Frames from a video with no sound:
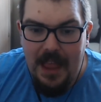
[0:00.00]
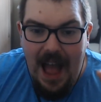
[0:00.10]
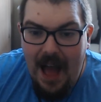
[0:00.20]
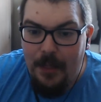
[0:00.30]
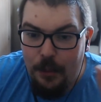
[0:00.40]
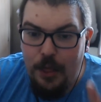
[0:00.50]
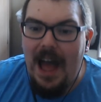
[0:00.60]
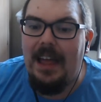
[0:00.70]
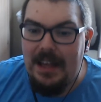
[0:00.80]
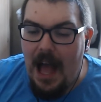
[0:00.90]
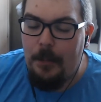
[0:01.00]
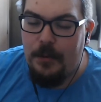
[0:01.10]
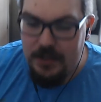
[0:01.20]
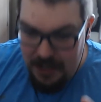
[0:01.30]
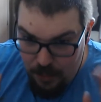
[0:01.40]
And that
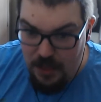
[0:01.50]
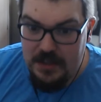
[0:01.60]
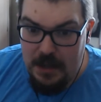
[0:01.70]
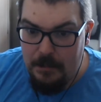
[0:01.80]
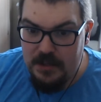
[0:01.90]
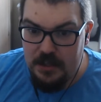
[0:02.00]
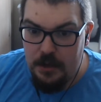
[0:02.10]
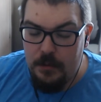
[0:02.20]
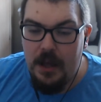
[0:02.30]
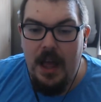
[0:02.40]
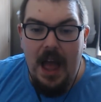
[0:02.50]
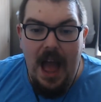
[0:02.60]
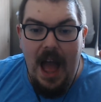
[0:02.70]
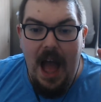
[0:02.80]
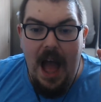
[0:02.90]
happened this episode.
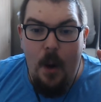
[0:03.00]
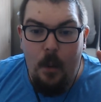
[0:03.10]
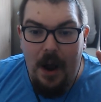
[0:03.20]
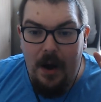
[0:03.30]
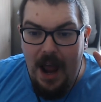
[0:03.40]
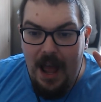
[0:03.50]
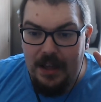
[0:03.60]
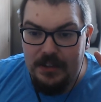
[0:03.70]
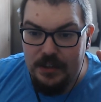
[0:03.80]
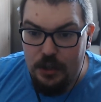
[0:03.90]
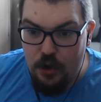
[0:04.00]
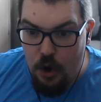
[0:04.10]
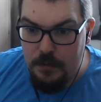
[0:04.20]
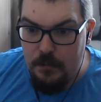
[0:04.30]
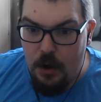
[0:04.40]
Whereas
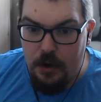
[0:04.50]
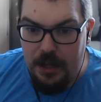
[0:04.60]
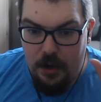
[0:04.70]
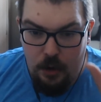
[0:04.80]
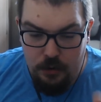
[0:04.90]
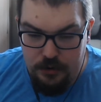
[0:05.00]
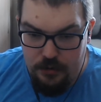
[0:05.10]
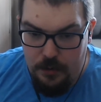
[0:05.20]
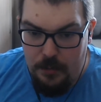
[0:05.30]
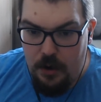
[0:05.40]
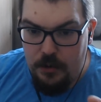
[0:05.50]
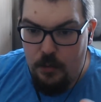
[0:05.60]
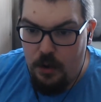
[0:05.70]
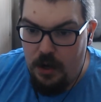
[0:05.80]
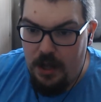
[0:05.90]
Godmon and Holdramon
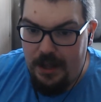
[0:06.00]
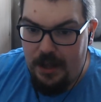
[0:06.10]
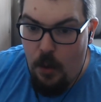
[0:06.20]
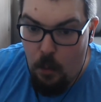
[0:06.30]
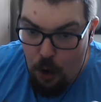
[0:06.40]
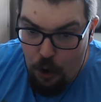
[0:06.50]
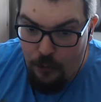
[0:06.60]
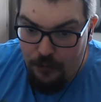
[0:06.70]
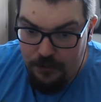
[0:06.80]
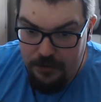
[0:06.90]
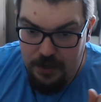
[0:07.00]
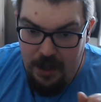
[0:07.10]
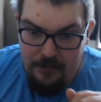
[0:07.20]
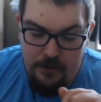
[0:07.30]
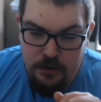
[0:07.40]
were like a one-off
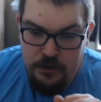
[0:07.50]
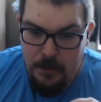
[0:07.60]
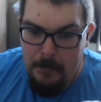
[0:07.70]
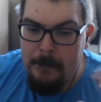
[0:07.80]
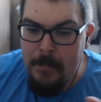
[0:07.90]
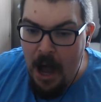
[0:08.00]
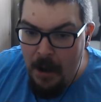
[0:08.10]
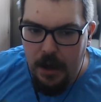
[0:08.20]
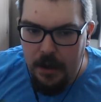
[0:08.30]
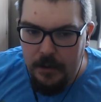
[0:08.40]
evolution. But